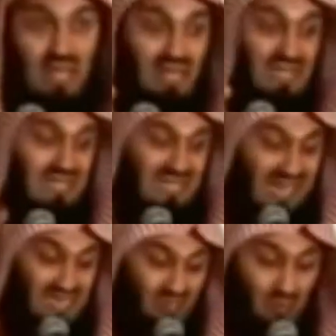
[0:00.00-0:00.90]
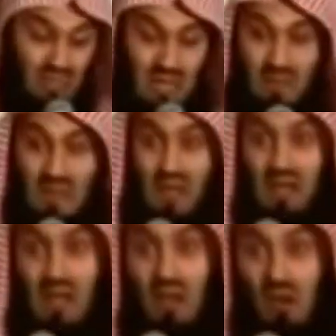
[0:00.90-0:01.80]
he decided to come
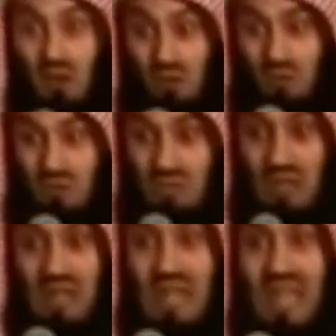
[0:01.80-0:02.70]
around